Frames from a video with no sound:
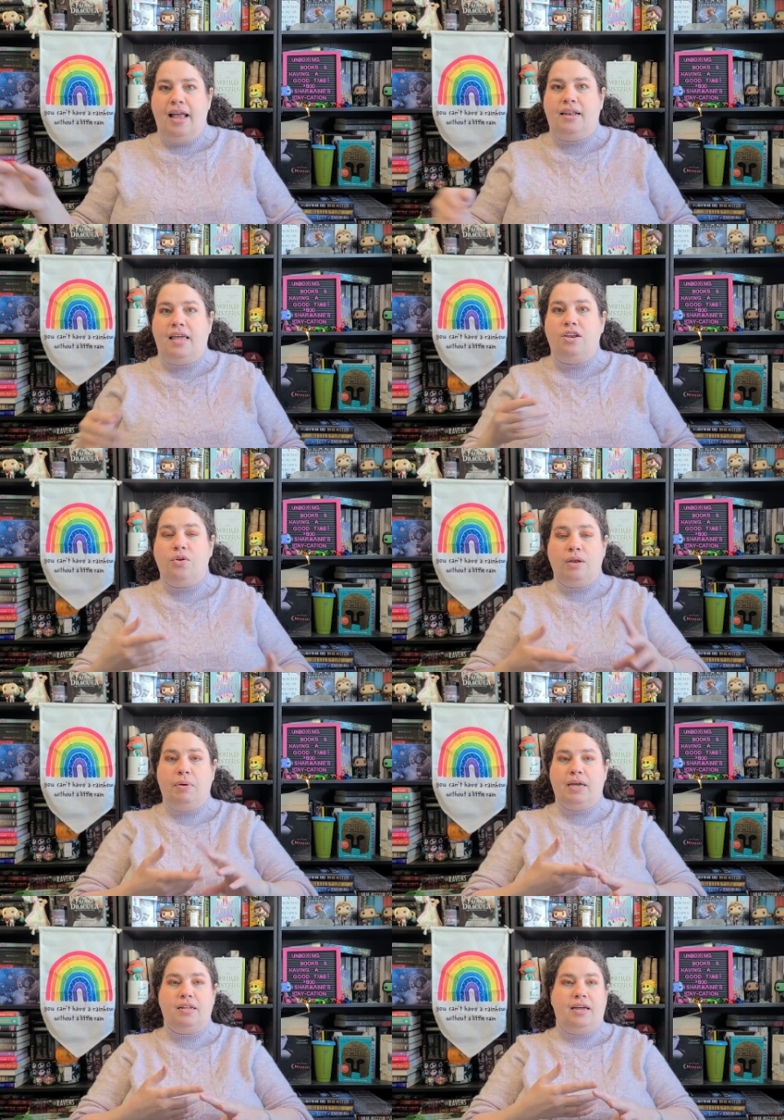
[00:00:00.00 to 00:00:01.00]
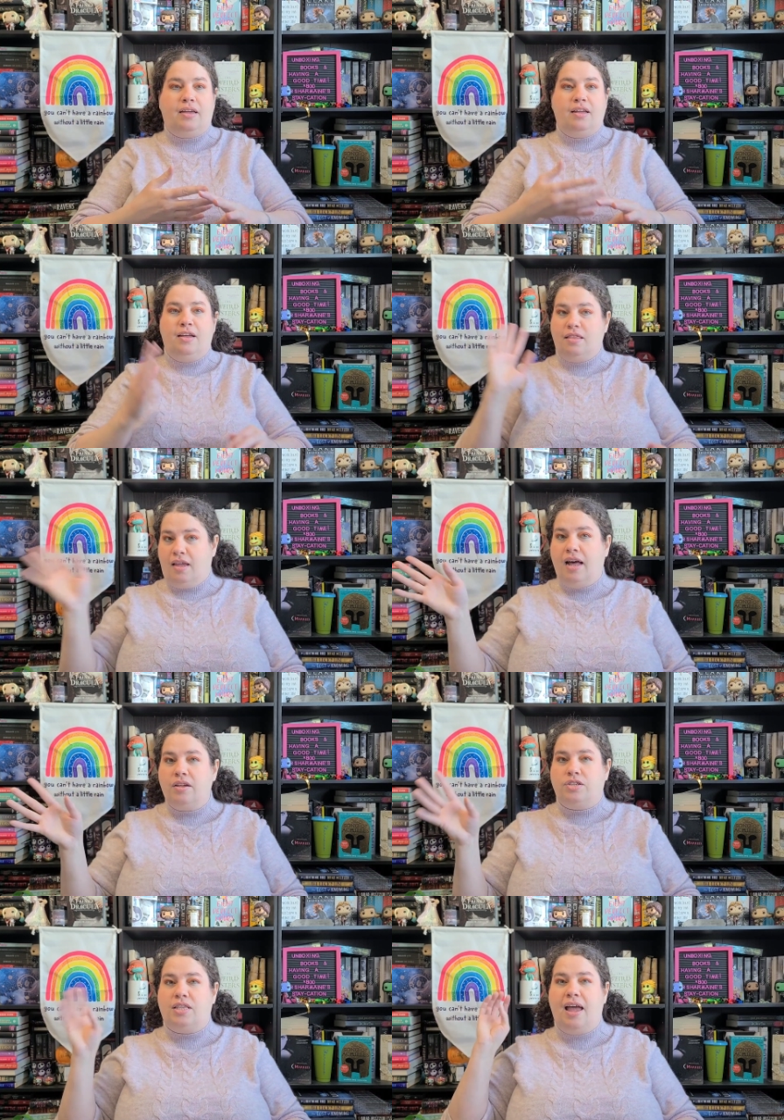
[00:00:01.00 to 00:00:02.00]
And then you can pick like
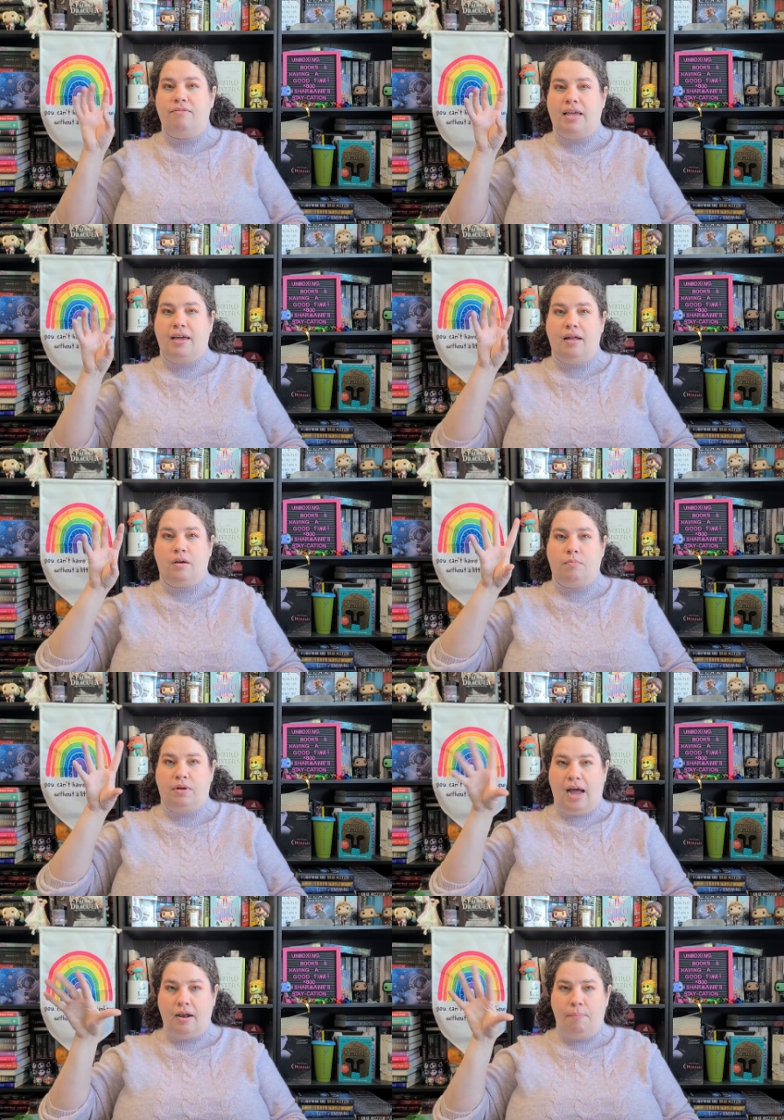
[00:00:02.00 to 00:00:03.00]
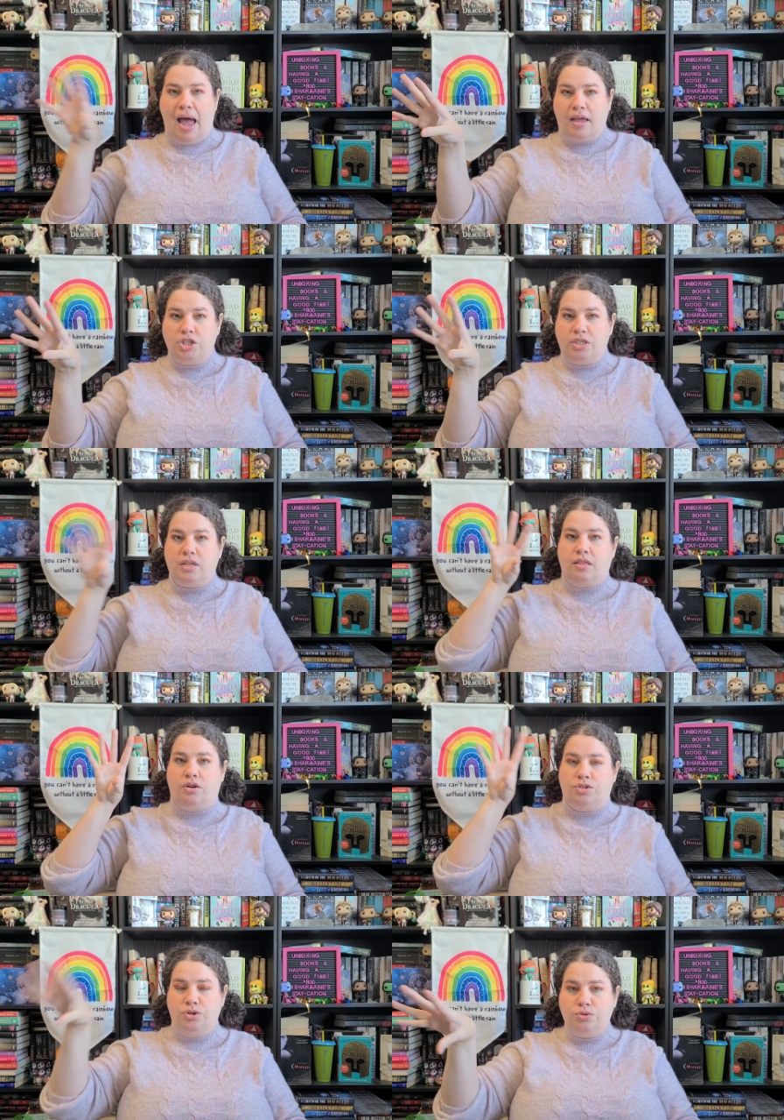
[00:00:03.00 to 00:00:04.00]
colors. They have like color kind of packages. Like
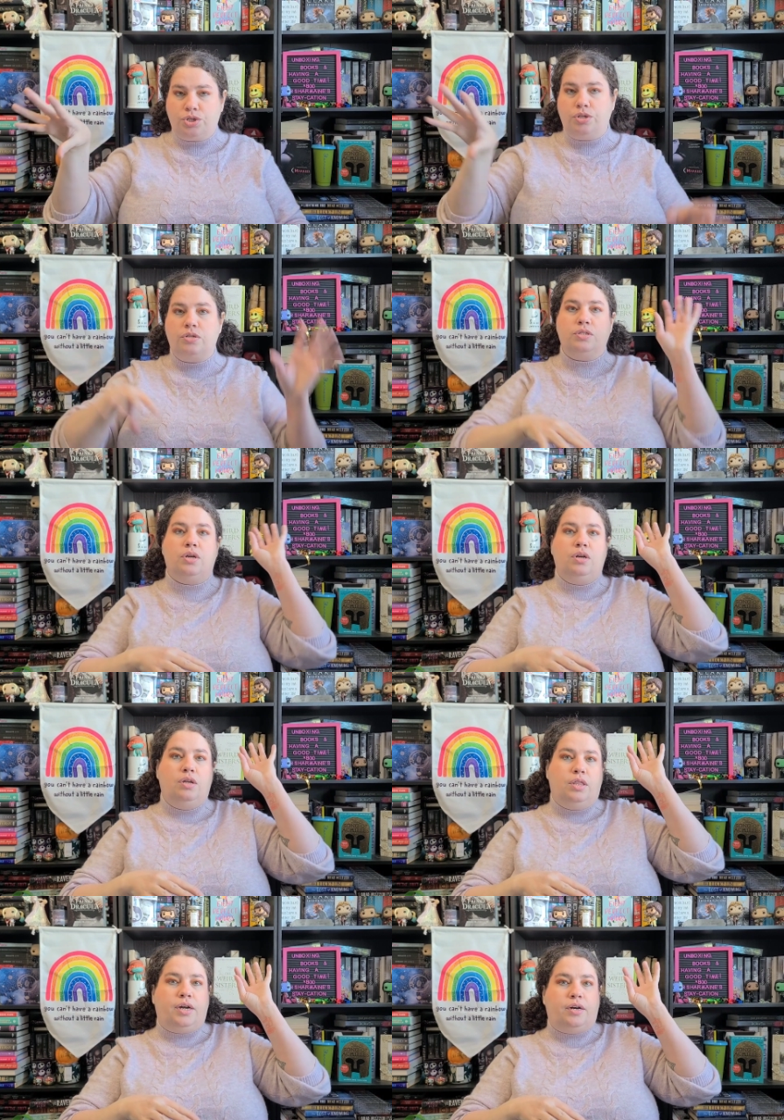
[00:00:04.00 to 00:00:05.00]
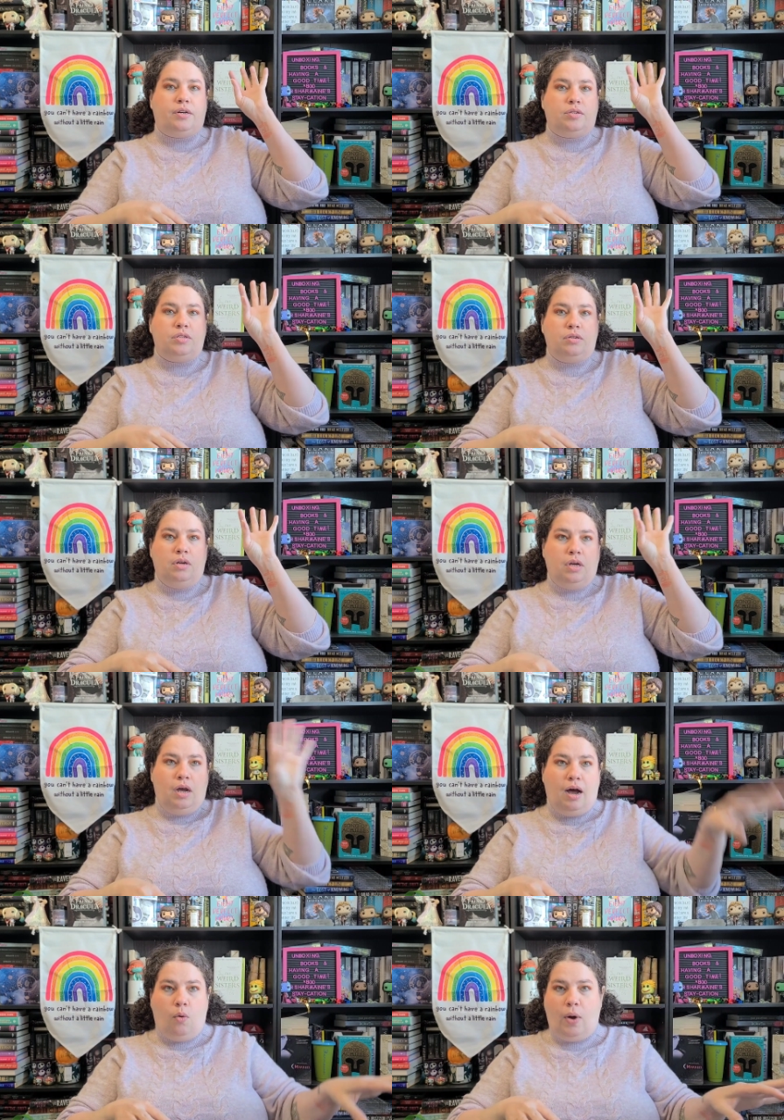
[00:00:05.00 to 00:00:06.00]
there's neutrals, there's
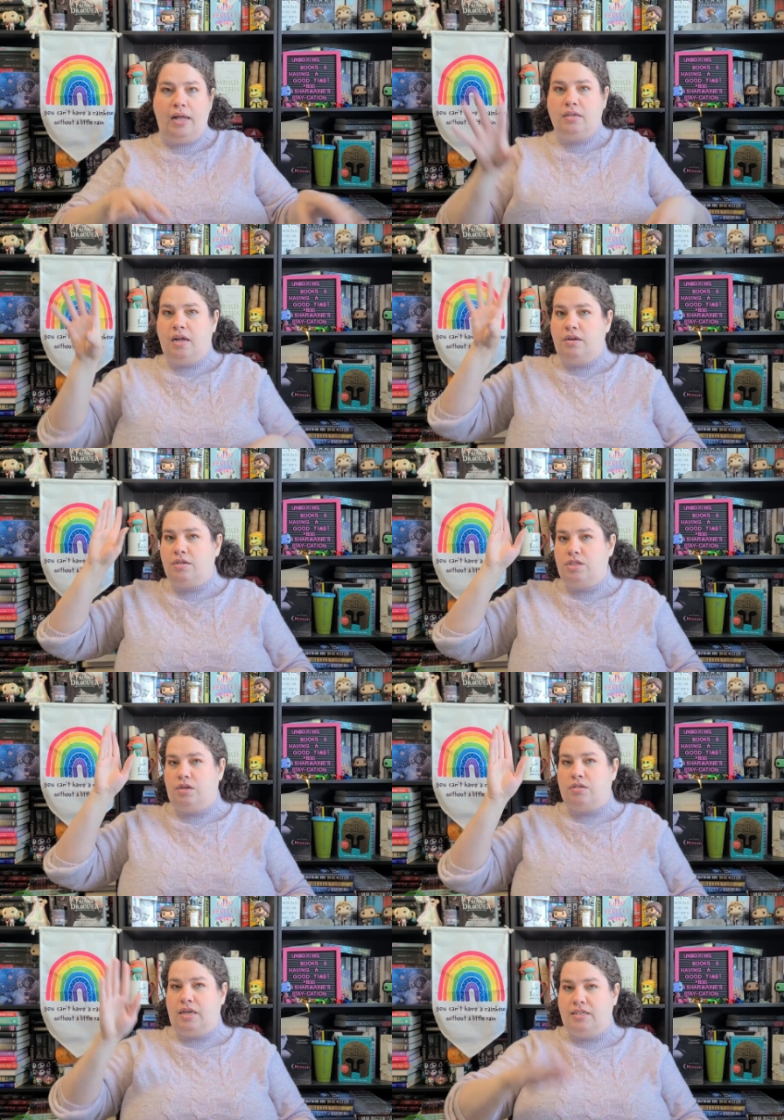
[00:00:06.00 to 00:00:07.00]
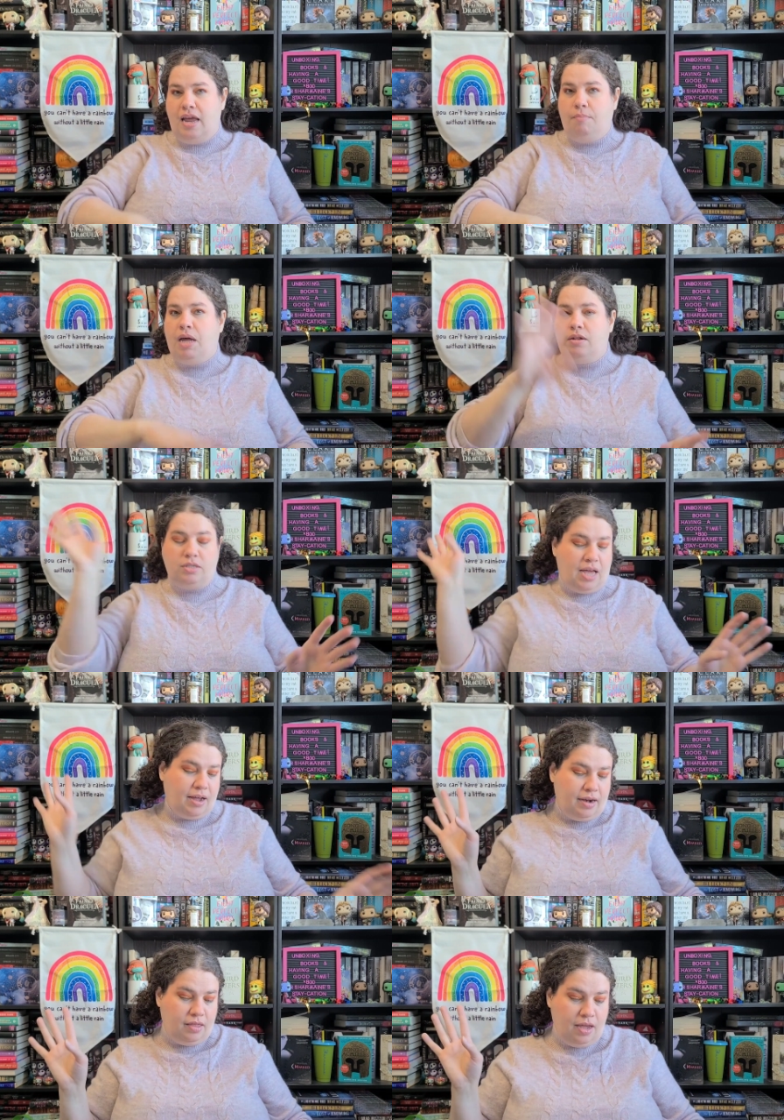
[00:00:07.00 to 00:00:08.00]
uh, wild colors, there's like tame colors, that
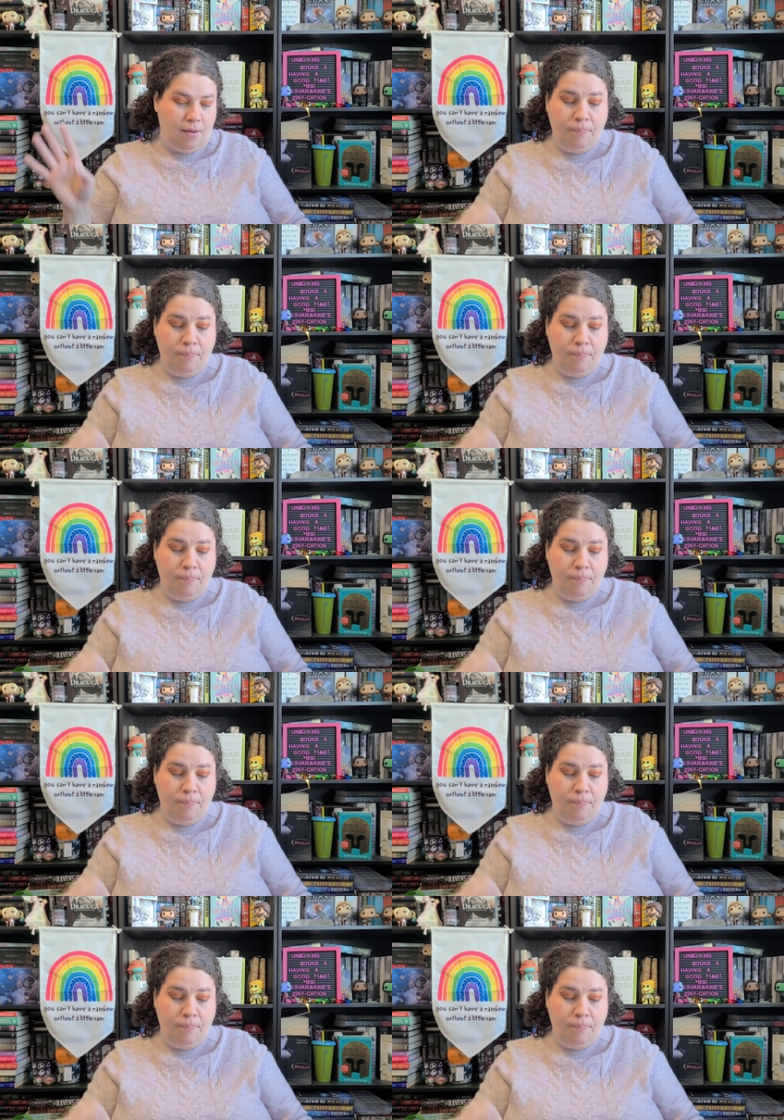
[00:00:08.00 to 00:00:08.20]
kind of thing.